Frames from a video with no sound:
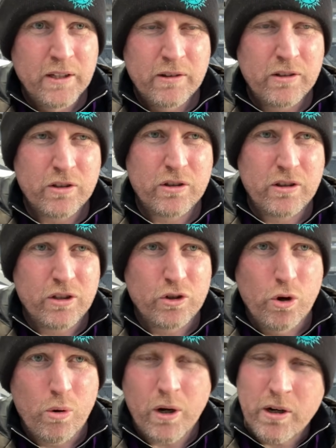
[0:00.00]
there's
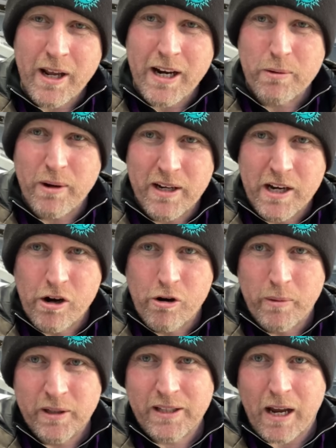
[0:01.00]
no one anywhere near
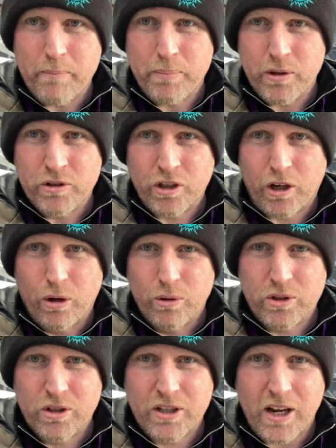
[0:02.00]
him, and Dan Burns, the
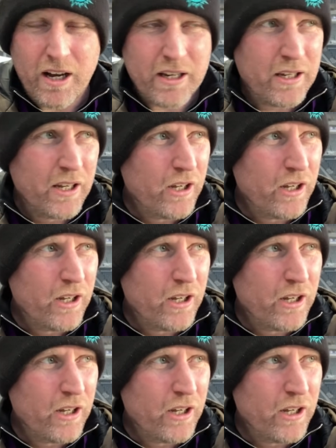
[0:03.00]
closest guy,